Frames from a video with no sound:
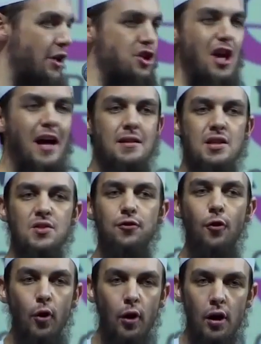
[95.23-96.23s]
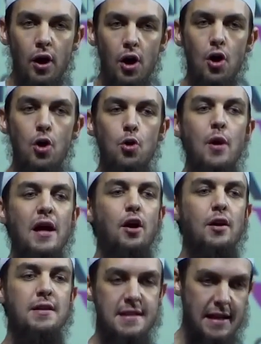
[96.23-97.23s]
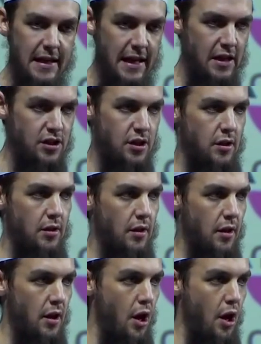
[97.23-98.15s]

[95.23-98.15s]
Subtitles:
A chance for reconciliation.